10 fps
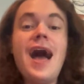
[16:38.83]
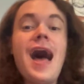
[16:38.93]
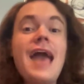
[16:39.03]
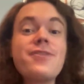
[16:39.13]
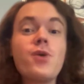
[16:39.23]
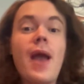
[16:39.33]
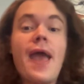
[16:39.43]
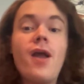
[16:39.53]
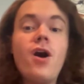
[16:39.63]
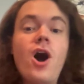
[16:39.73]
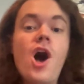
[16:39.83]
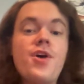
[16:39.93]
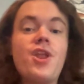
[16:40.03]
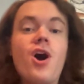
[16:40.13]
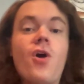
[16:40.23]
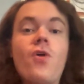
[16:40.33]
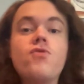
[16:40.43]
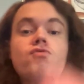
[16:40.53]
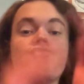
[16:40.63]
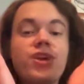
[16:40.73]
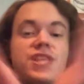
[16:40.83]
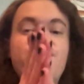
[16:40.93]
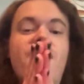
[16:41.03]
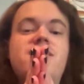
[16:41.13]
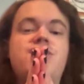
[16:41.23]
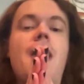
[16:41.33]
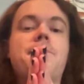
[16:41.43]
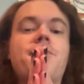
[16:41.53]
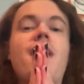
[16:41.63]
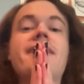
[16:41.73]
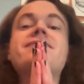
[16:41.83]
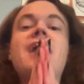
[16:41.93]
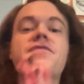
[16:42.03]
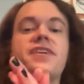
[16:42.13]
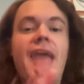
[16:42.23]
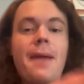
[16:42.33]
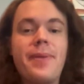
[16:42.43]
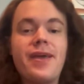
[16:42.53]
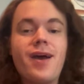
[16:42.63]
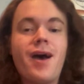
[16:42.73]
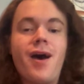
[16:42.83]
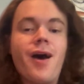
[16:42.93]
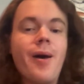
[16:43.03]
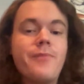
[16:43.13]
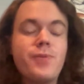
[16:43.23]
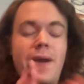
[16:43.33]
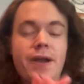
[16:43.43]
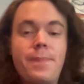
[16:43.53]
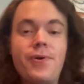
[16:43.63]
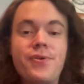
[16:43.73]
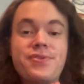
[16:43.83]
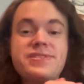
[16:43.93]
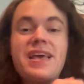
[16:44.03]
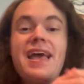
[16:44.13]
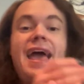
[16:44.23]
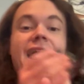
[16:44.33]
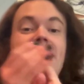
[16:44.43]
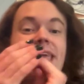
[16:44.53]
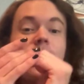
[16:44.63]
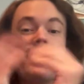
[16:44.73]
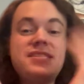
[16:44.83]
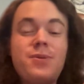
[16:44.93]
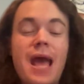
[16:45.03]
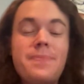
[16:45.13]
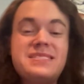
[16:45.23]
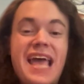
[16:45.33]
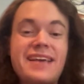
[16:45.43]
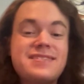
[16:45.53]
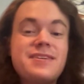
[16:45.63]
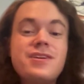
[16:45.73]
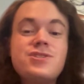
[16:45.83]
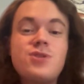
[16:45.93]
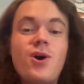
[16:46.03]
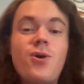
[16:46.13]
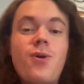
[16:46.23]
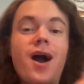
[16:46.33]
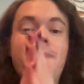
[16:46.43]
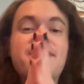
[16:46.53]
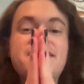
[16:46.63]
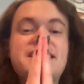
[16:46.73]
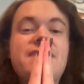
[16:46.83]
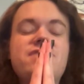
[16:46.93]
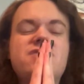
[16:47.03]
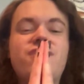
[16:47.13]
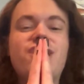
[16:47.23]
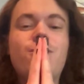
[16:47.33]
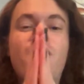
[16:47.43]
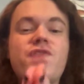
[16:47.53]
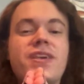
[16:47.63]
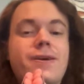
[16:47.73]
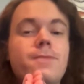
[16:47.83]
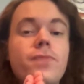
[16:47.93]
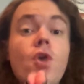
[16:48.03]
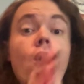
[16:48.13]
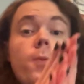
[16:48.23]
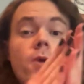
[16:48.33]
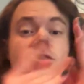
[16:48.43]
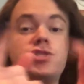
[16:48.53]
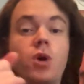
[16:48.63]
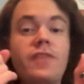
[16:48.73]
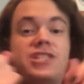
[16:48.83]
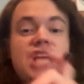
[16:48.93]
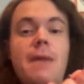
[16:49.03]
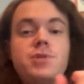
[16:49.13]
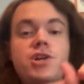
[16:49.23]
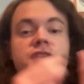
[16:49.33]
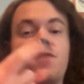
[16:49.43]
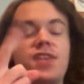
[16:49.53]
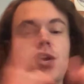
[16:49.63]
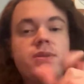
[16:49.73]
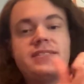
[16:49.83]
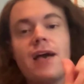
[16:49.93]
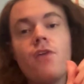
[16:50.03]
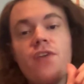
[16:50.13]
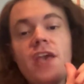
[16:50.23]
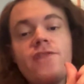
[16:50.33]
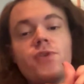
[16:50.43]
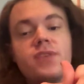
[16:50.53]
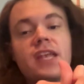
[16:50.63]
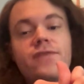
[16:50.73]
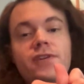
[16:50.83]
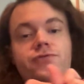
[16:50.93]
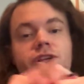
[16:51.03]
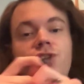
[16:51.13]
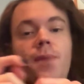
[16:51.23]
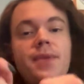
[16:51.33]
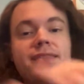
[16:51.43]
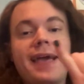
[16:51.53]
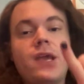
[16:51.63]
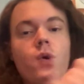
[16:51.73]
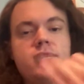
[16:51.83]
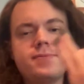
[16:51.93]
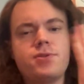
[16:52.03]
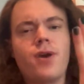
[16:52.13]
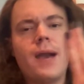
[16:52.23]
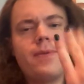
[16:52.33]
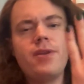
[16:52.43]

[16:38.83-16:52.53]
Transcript: Either way, all in all, really fun chapter. I love the Gambit Rebecca pulls, and I can't wait to see what happens next. So I'm going to leave this video off here. Hope you all enjoyed the chapter and the video itself. If you did, feel free to drop me a like or subscribe.